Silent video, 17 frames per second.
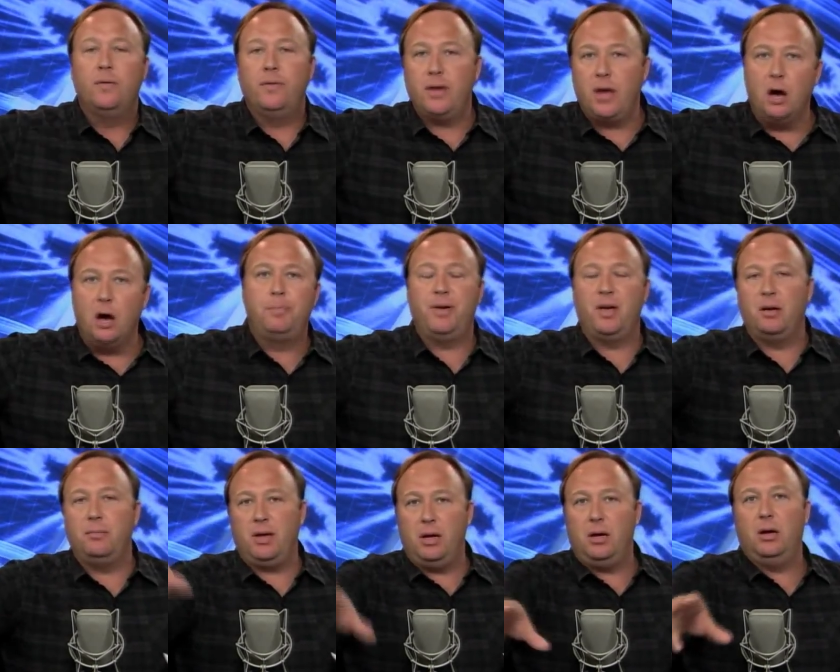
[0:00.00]
the
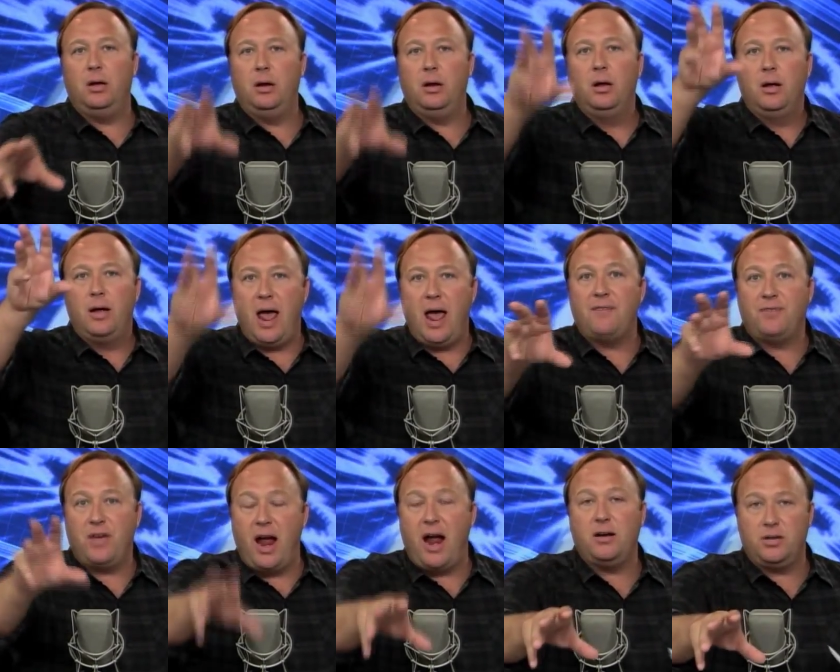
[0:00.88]
opium in
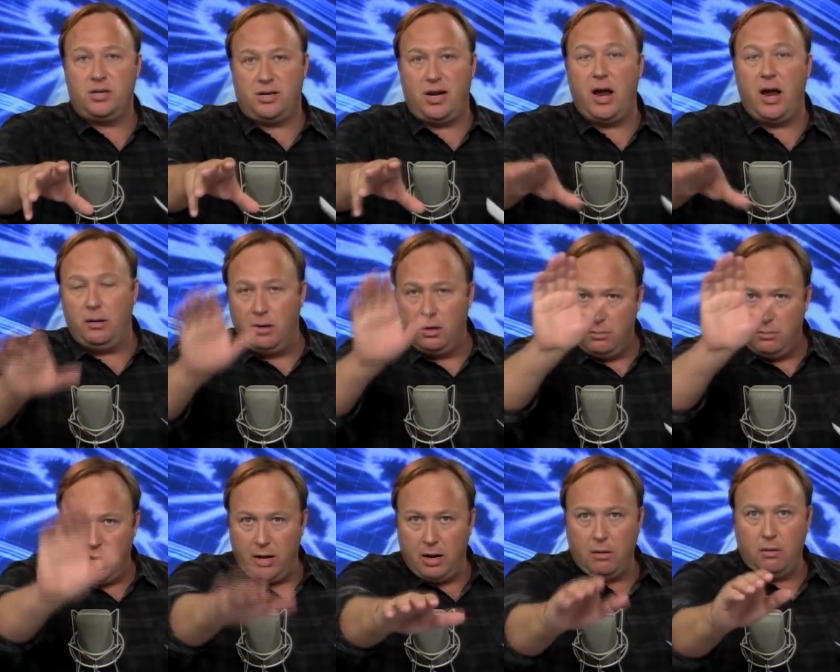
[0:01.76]
Afghanistan.
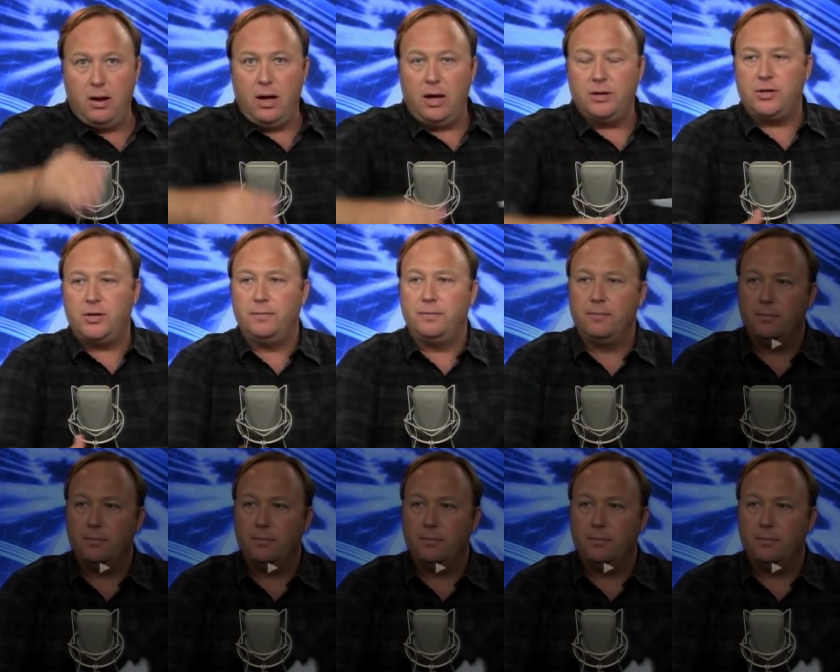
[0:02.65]
Here it is.